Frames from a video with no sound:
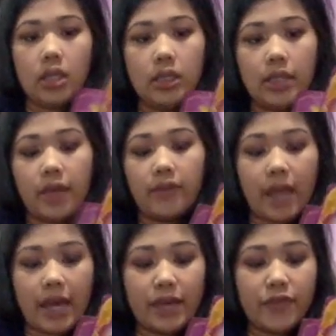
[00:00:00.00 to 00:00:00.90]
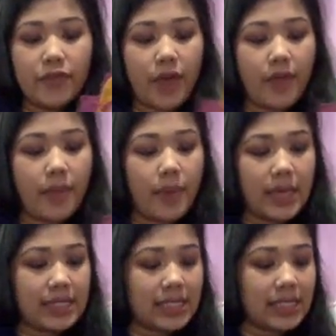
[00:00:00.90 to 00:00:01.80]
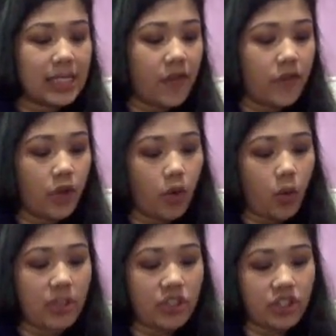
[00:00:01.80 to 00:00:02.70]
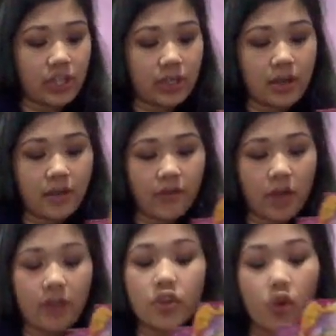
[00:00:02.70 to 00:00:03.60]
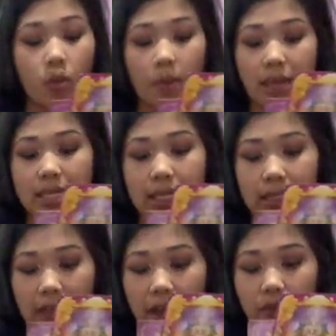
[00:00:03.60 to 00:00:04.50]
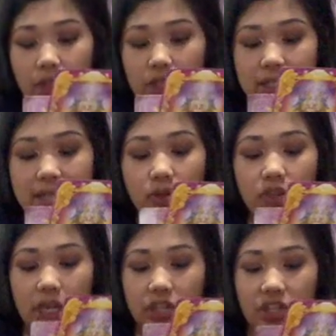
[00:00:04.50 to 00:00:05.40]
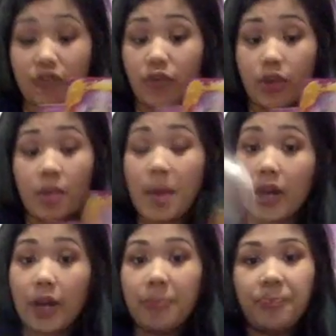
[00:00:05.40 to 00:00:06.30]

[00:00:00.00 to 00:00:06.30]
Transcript: Love life, the basis of your question involves your romantic life, which is now changing for the better.